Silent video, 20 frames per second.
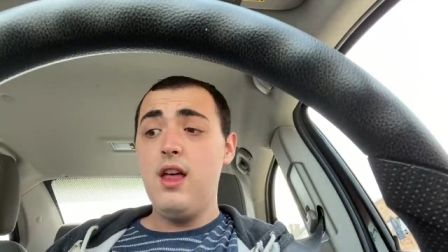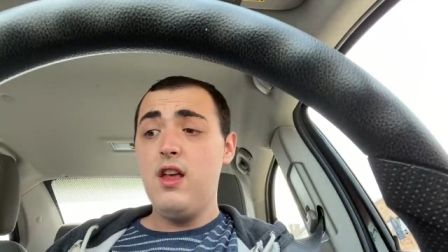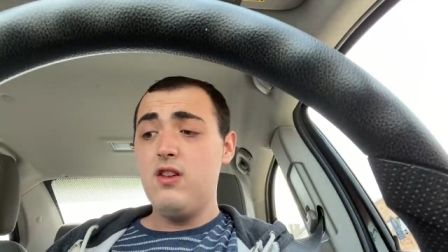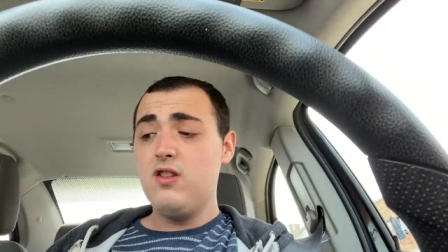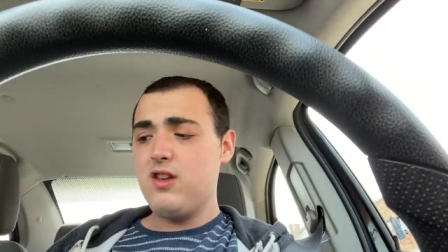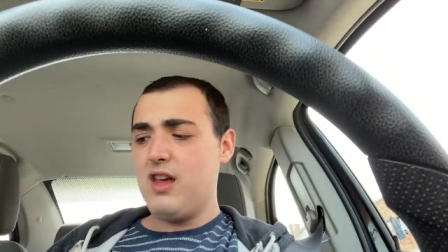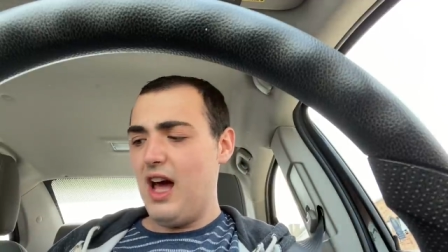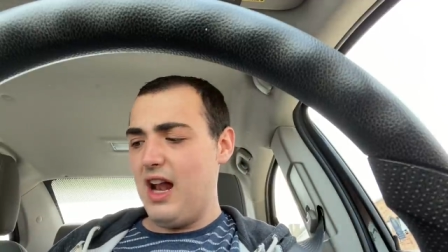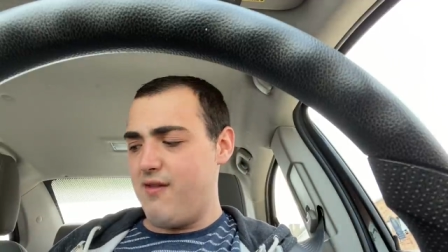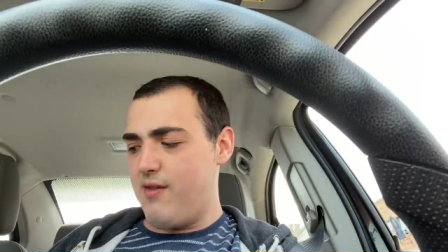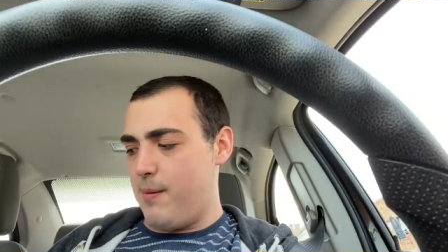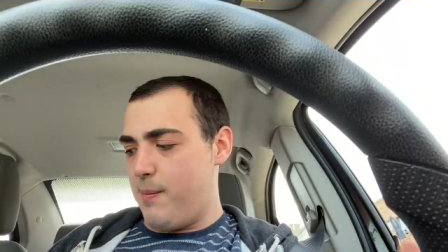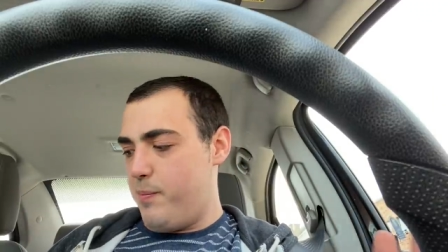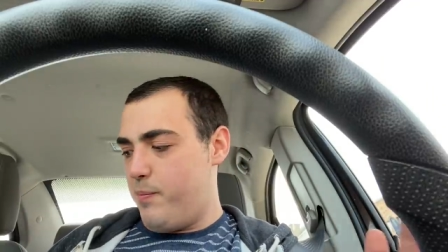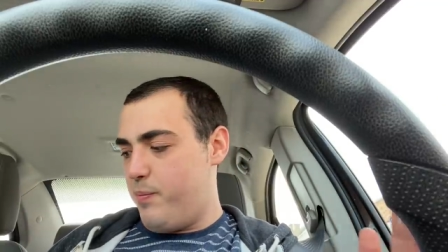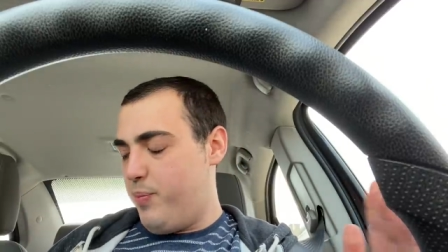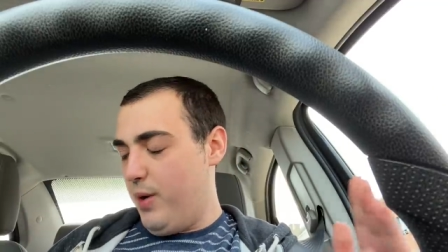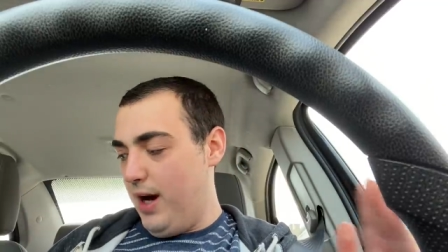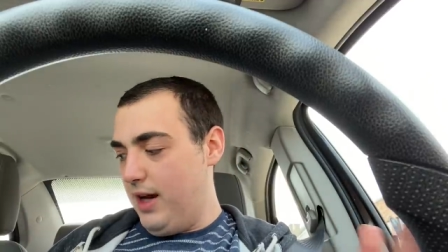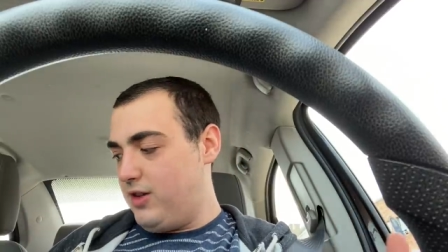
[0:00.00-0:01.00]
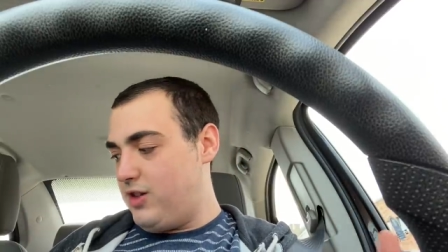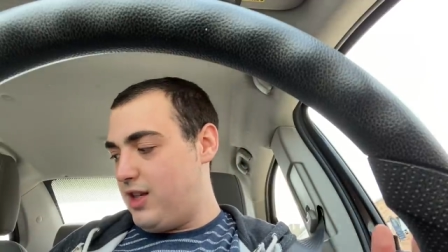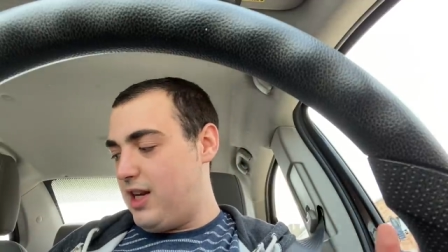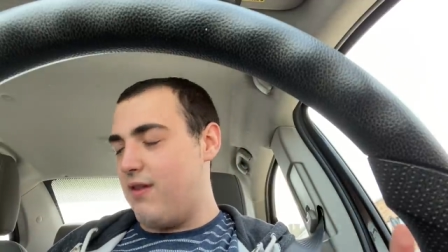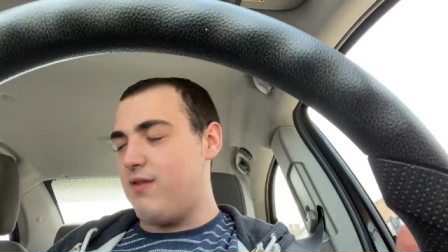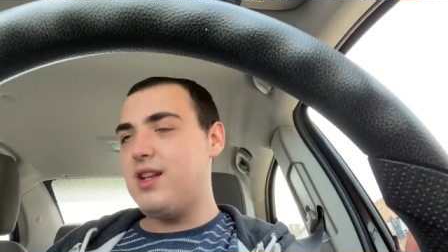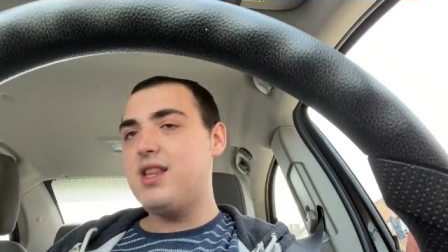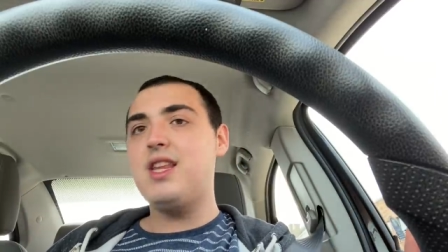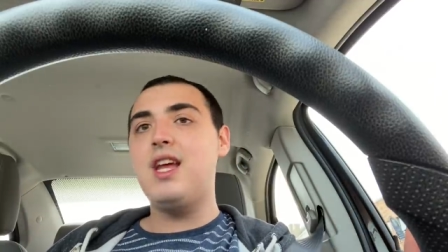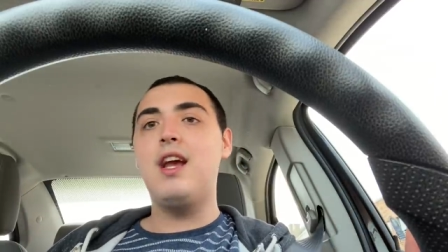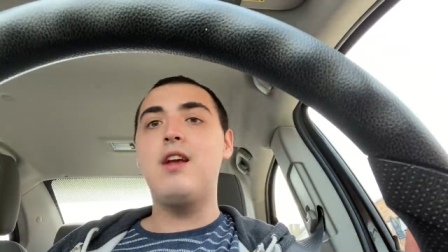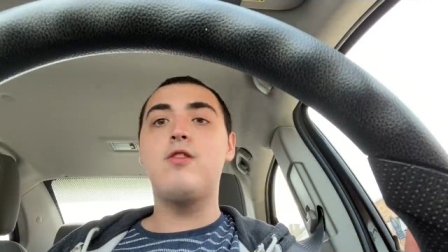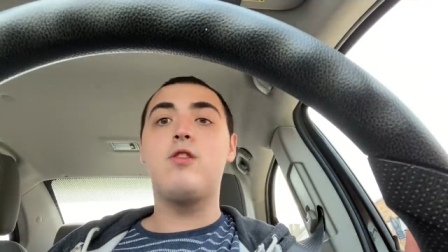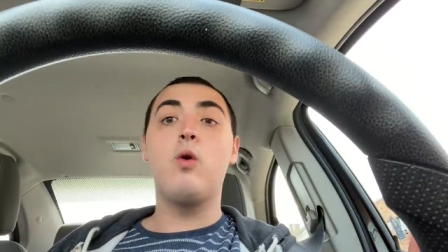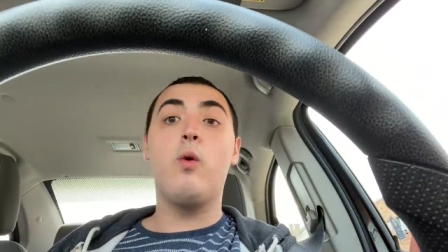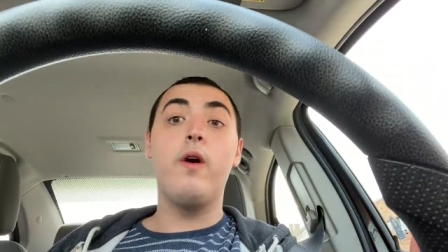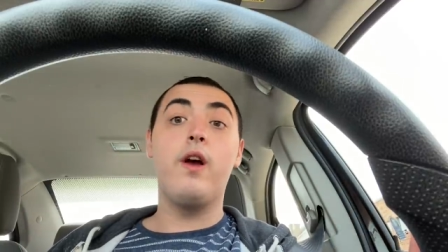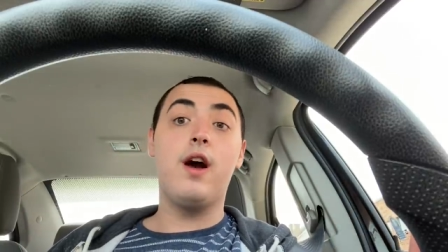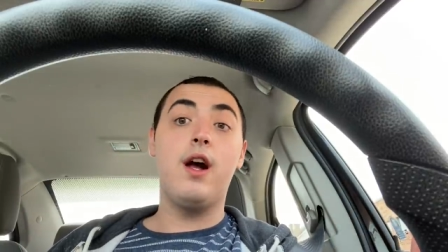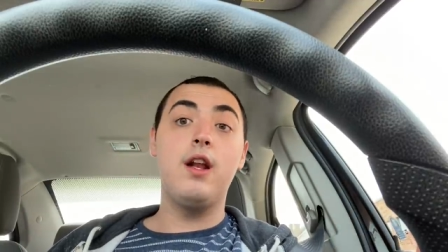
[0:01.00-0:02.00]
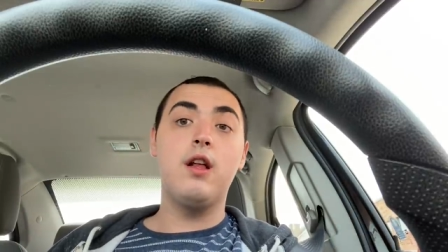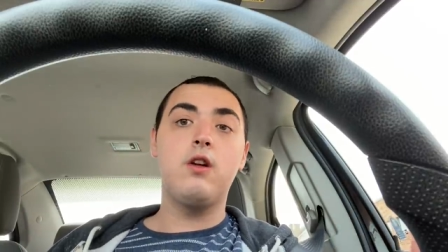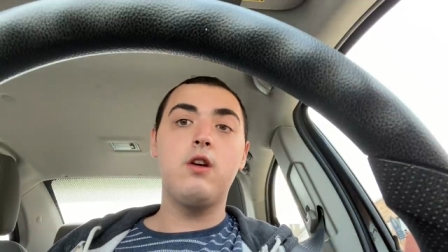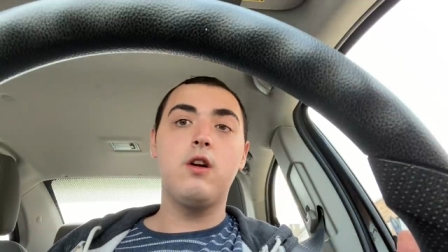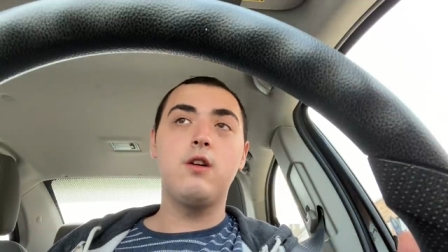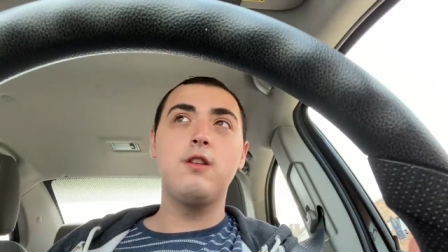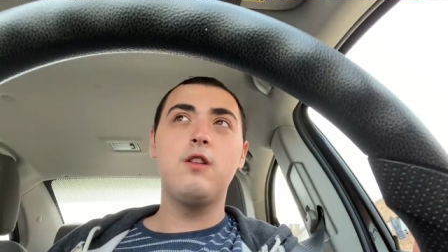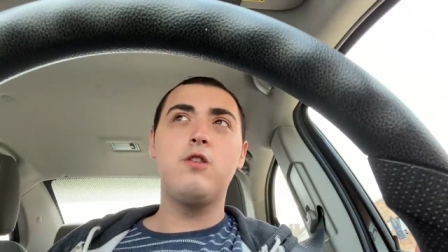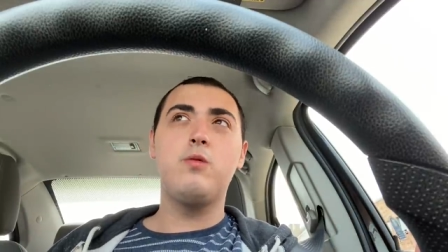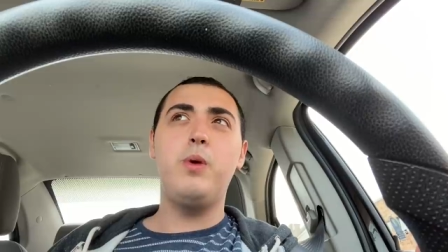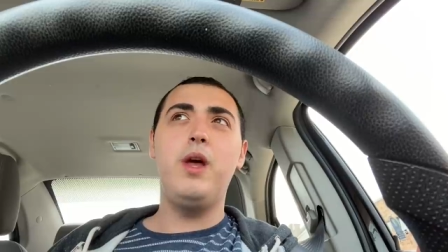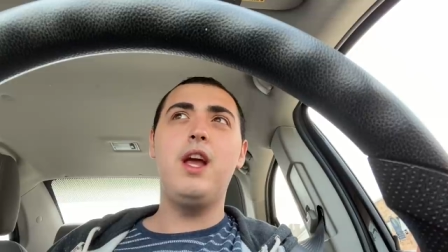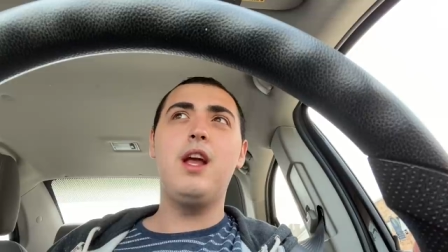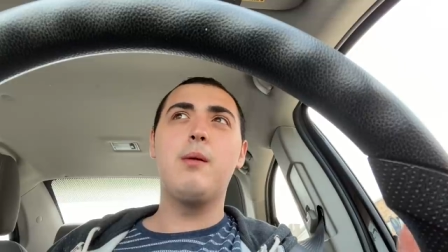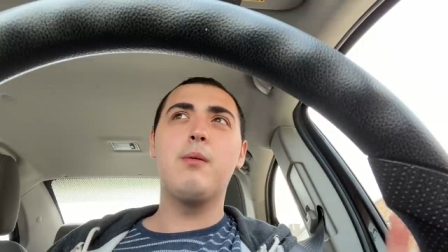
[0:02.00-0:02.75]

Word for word: it's kind of a bunch of different things going on at Kroger this week.